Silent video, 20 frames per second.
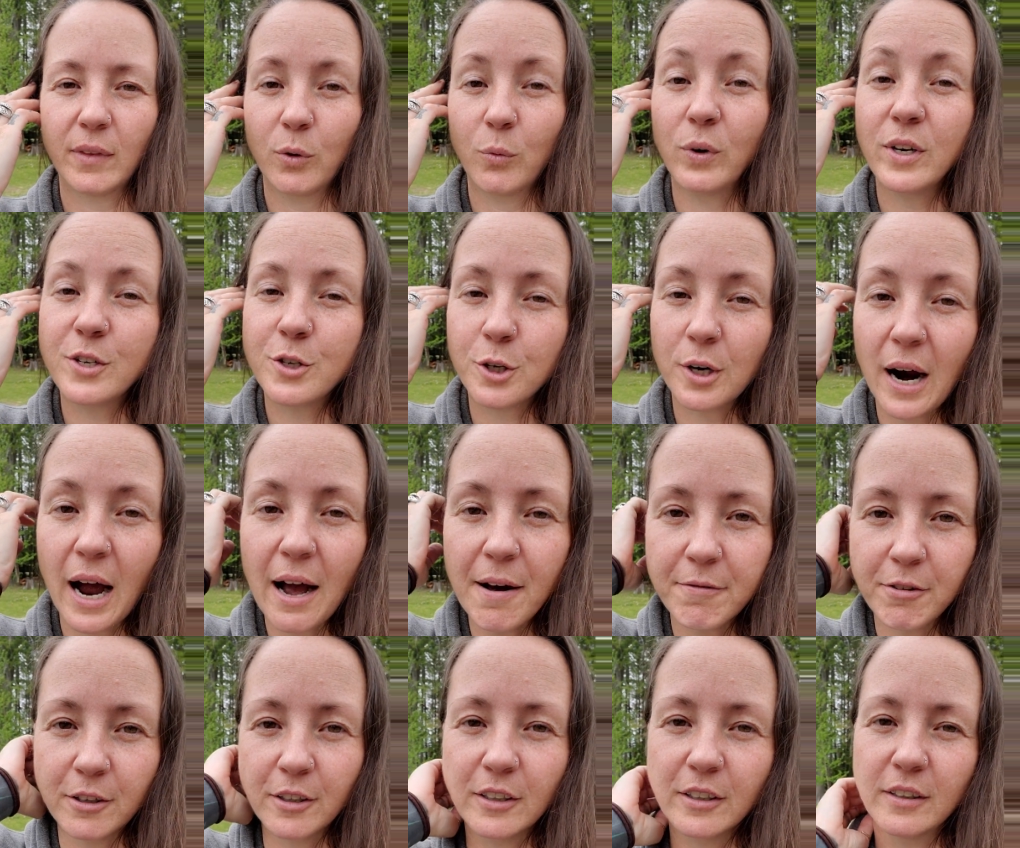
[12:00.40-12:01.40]
We
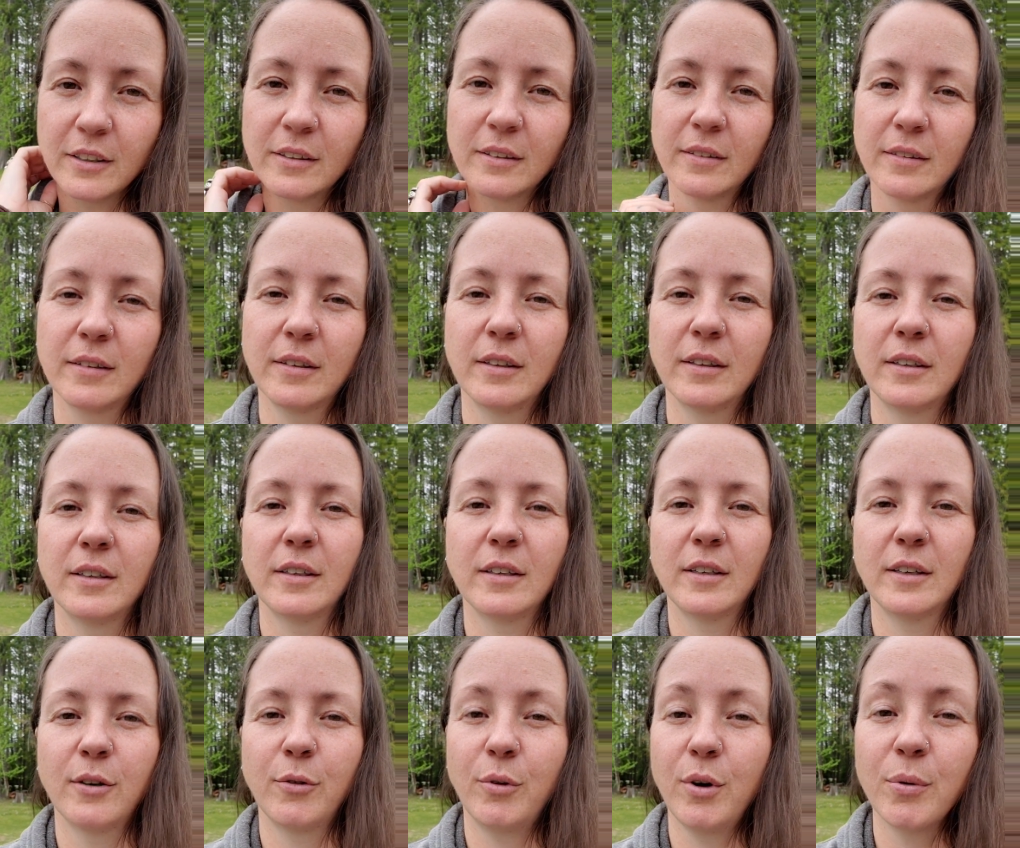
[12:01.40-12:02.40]
travel.
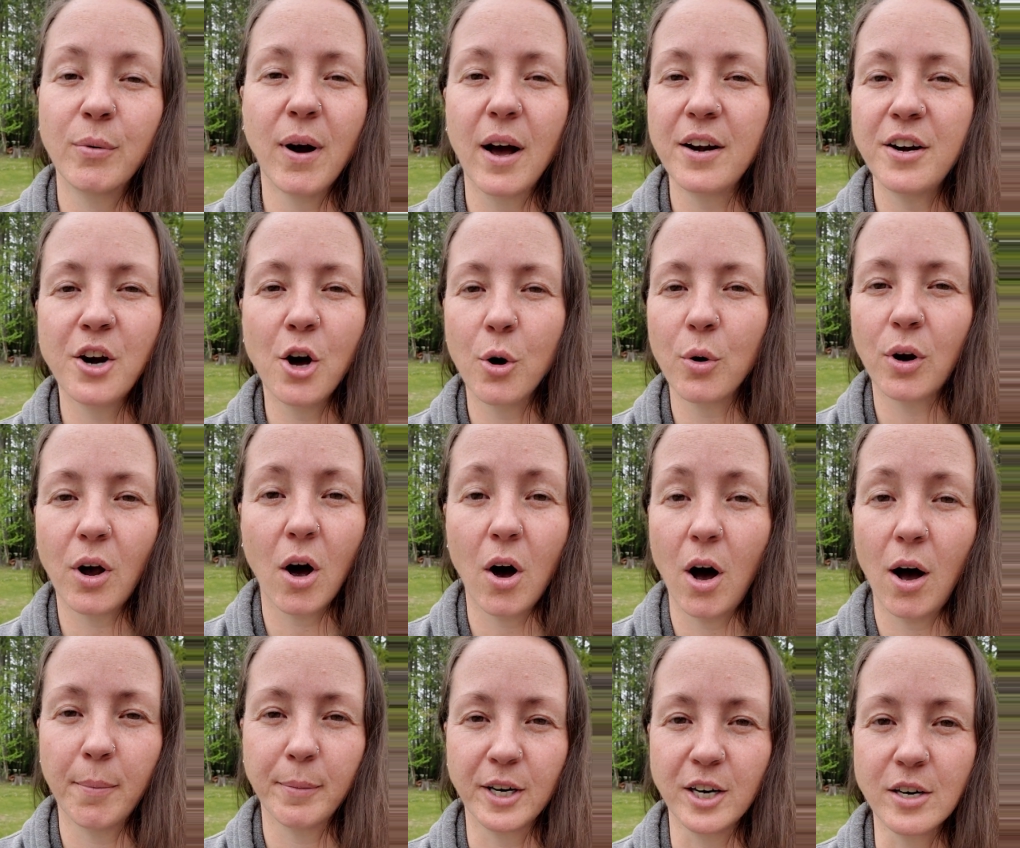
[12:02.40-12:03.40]
We run no
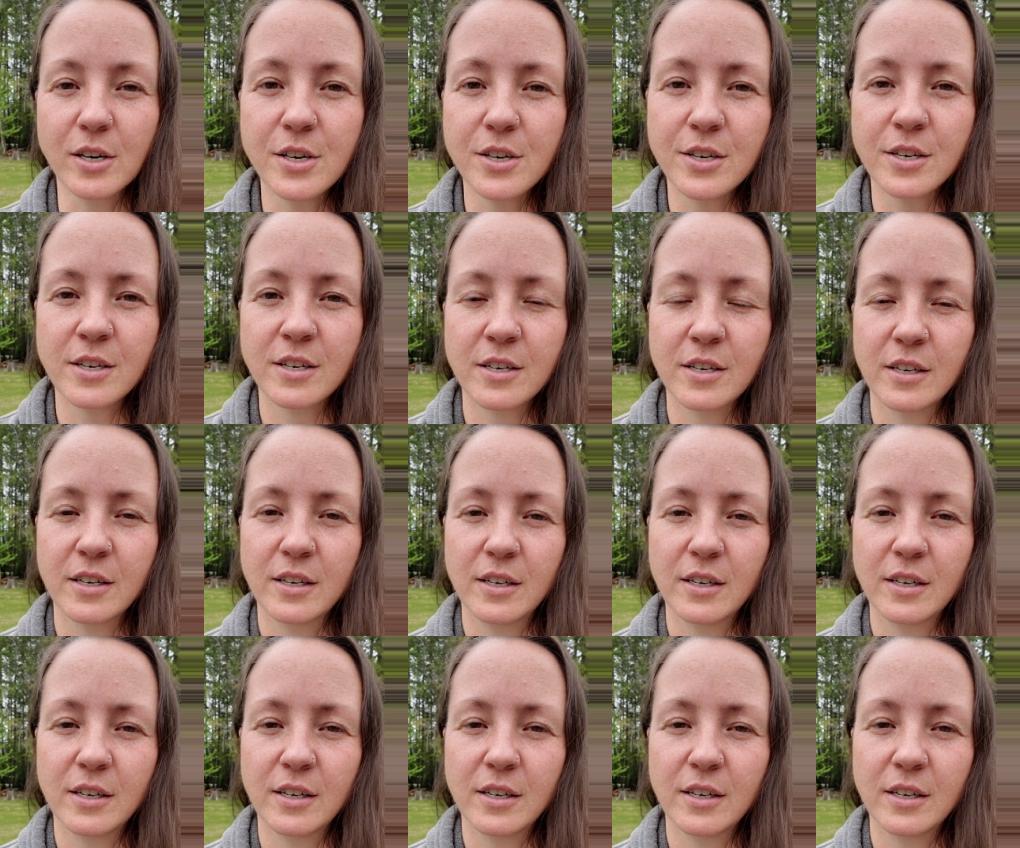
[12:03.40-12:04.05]
commerce.